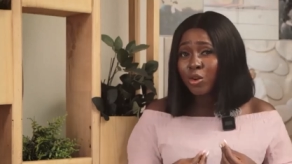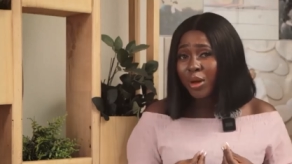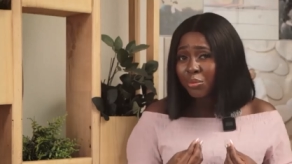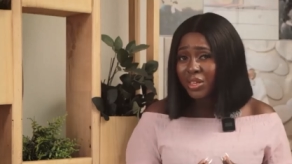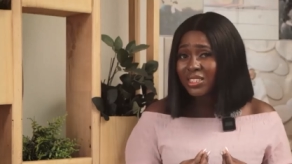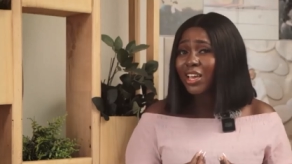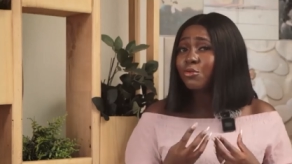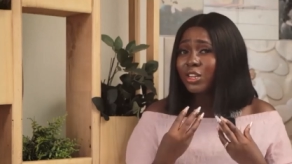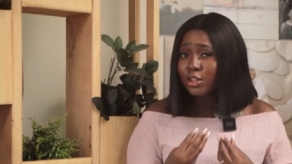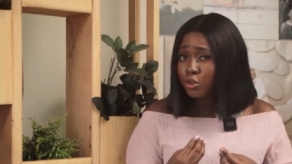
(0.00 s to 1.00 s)
are human beings
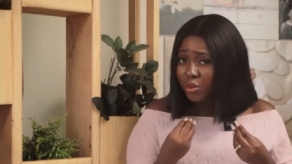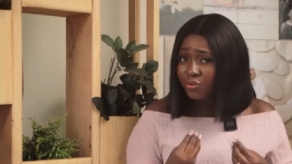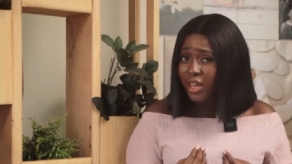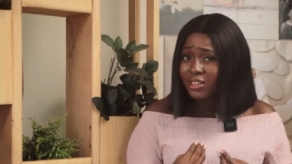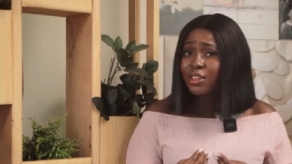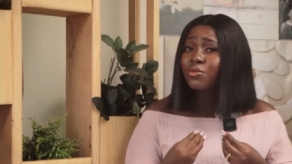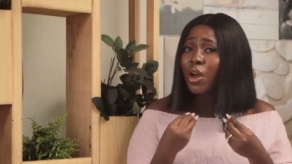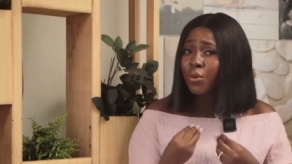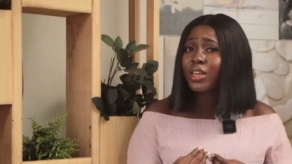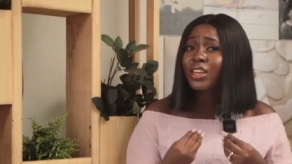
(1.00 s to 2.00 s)
and we need to be fed if
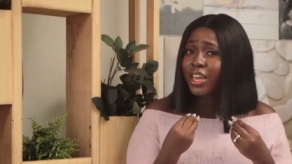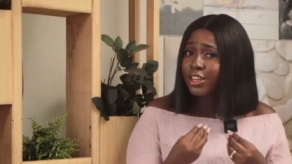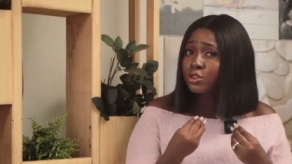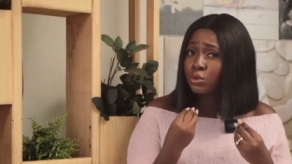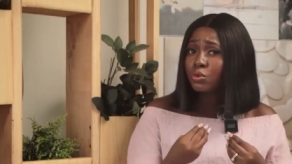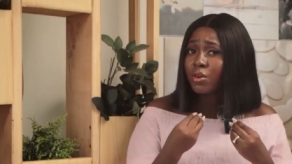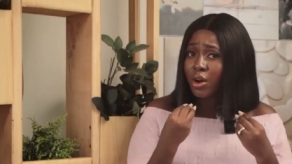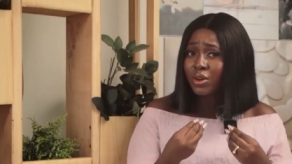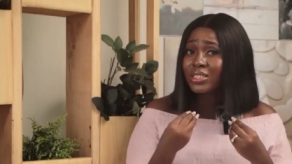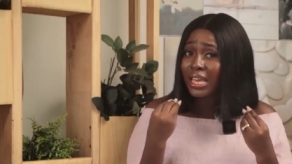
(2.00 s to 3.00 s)
we are working 8 to 12
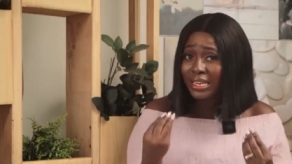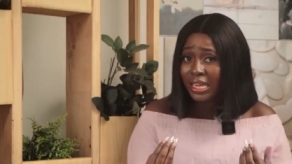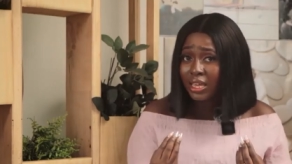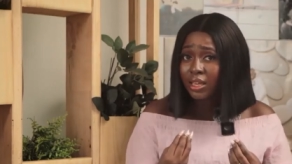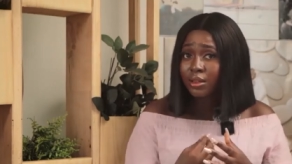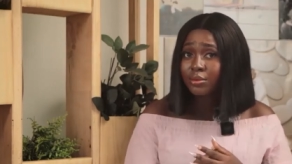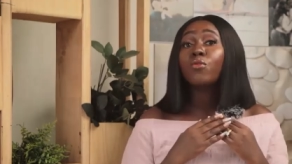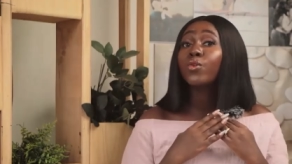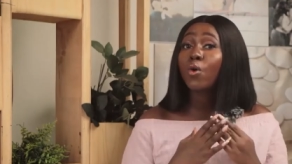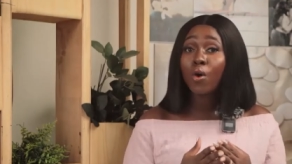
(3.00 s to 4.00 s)
hours a day?
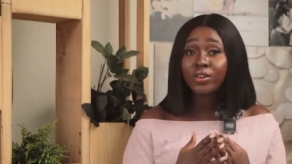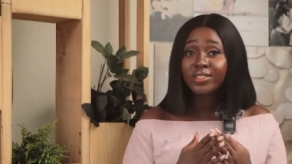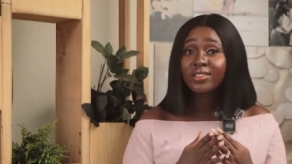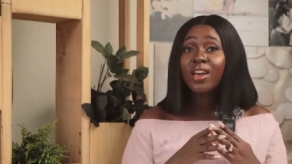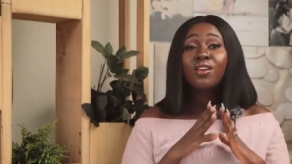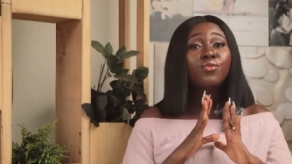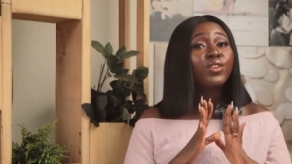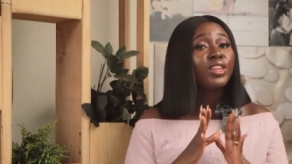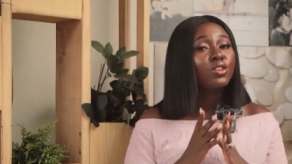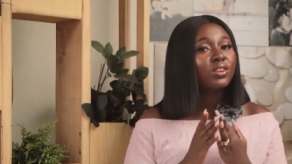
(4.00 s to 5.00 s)
Of course,
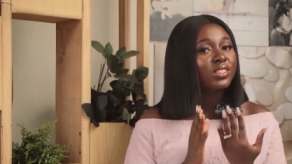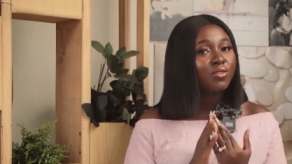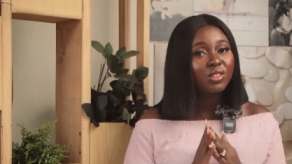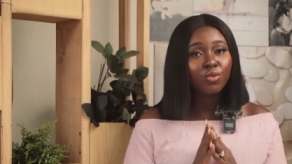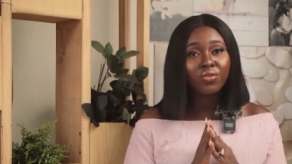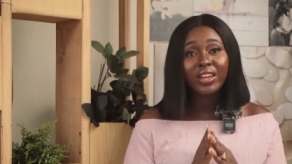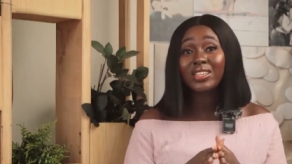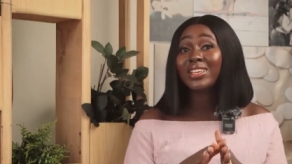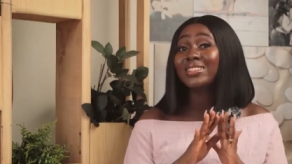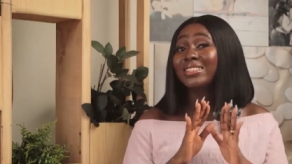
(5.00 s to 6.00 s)
feeding your service
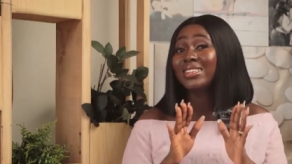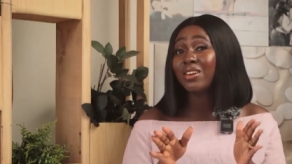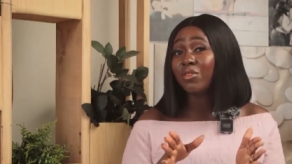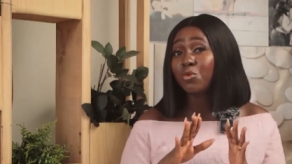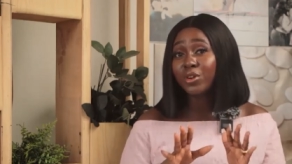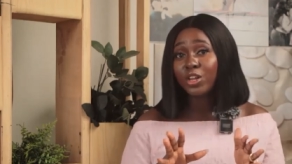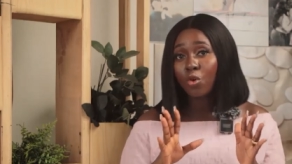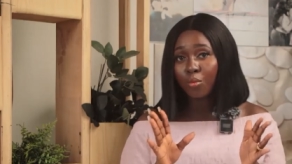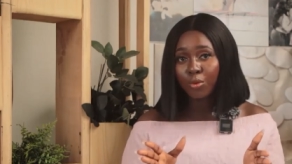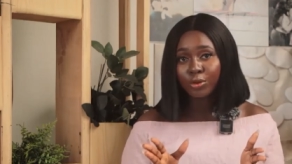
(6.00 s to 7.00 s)
providers is never really
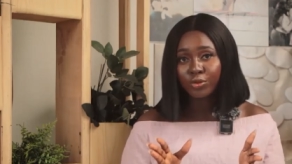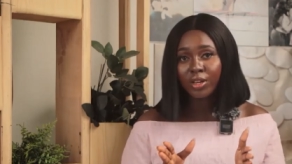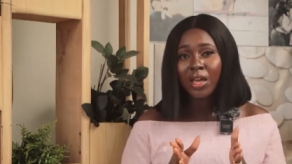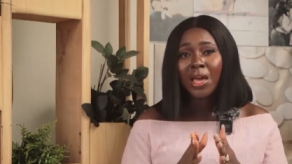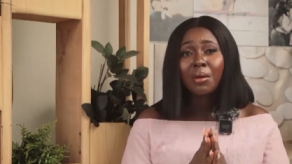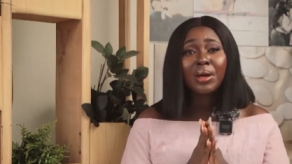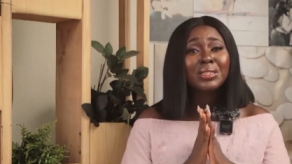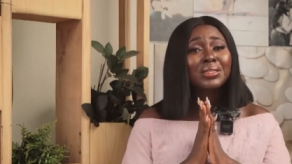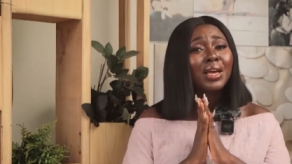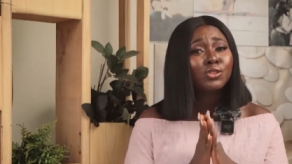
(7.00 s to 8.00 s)
compulsory,
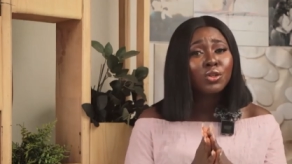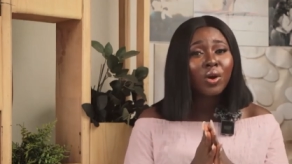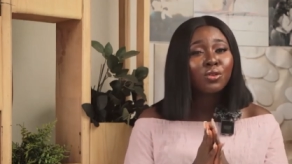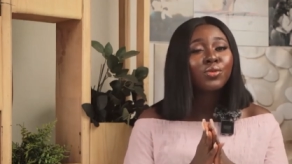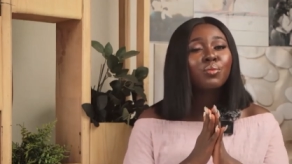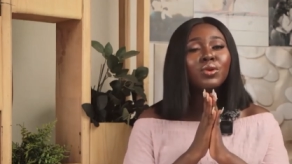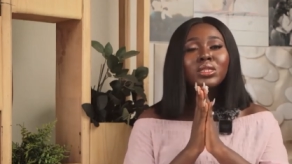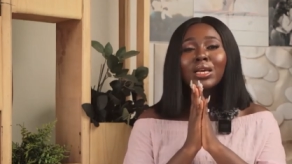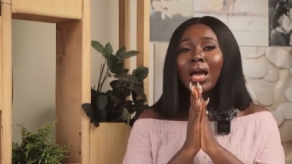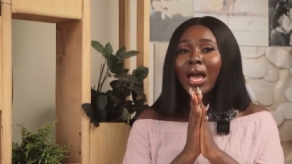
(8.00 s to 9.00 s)
but it's actually one of the
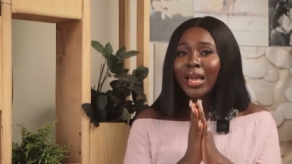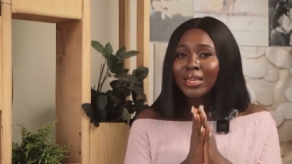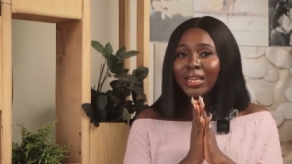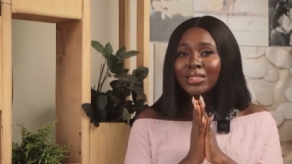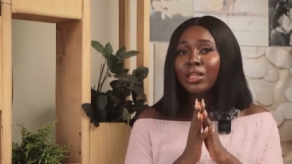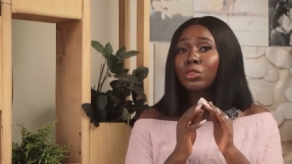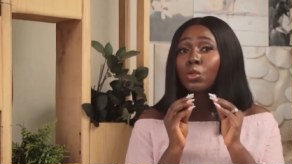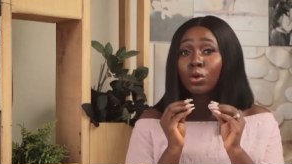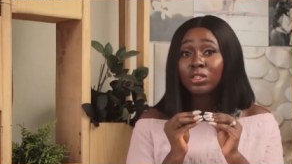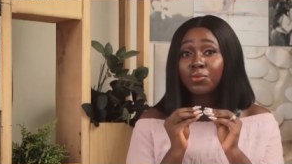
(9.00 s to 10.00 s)
most kindest and
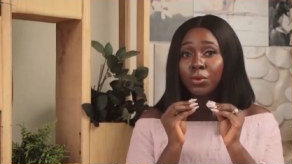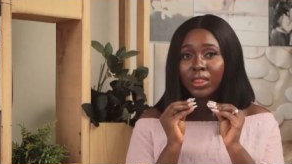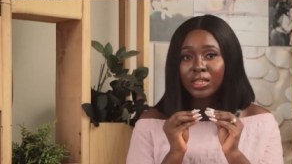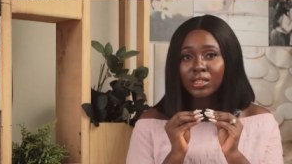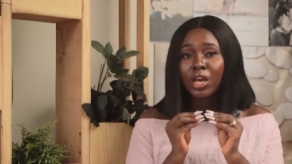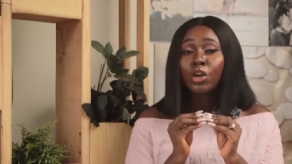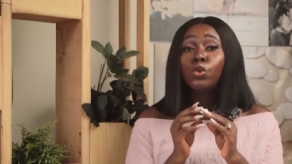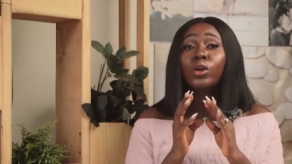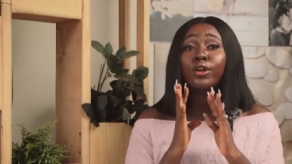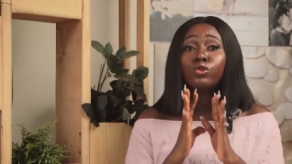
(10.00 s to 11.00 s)
thoughtful things
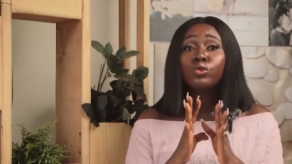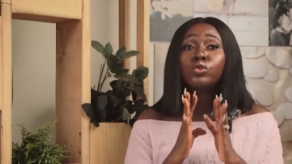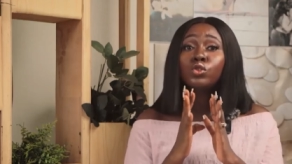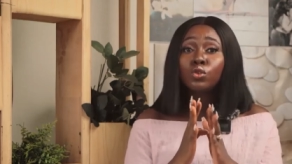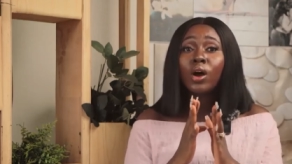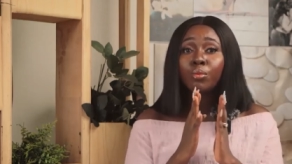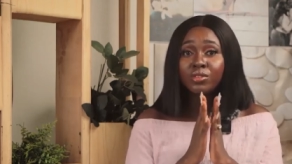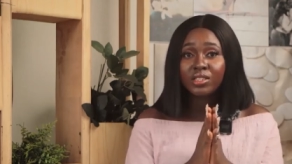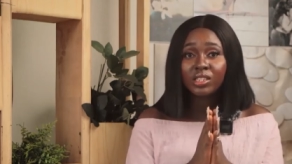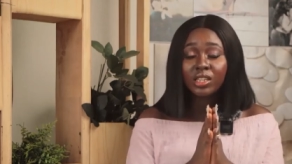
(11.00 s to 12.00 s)
you can do to show
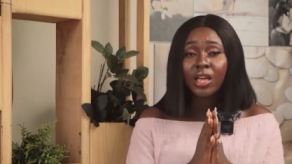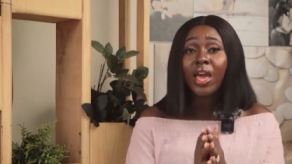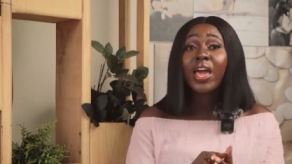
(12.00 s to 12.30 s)
appreciation,